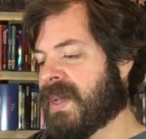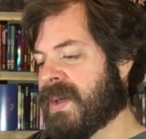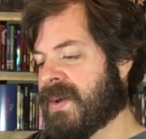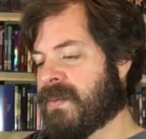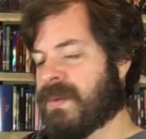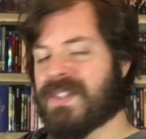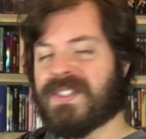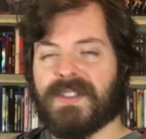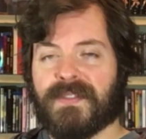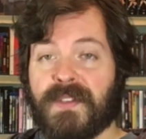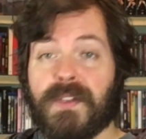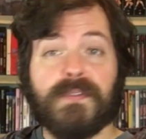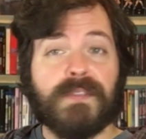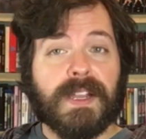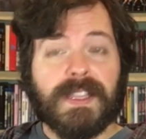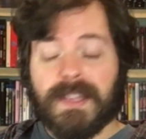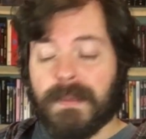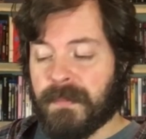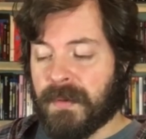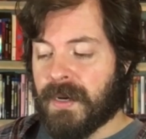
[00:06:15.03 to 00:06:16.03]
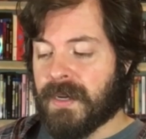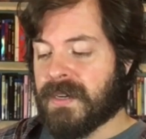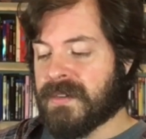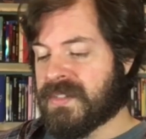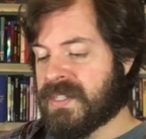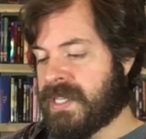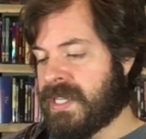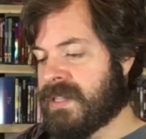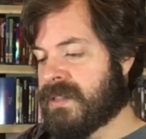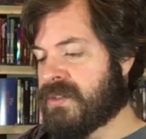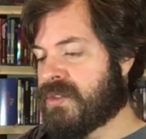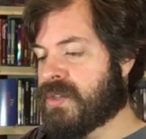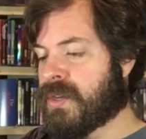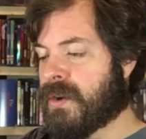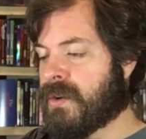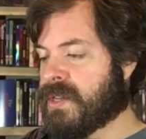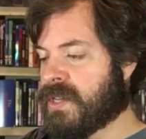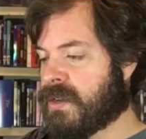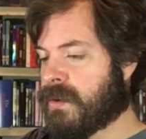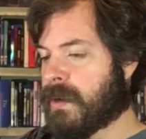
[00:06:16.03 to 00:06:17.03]
which if you've read the book or seen the
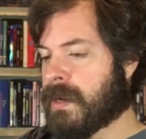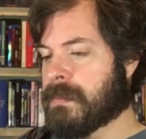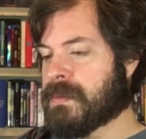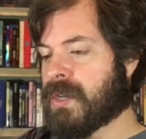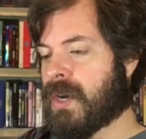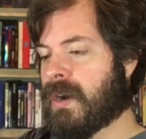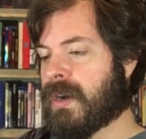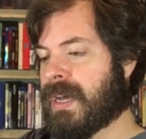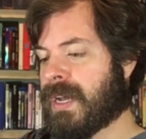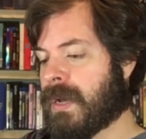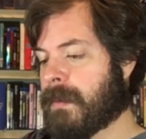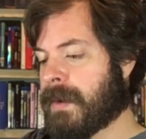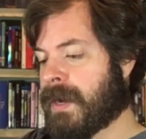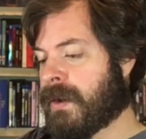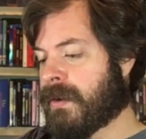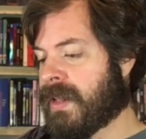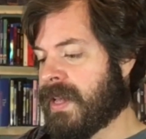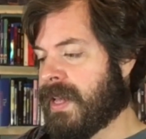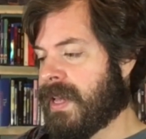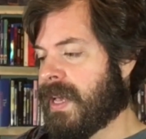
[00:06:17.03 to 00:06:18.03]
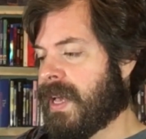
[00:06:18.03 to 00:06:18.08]
show, you know what I'm talking about.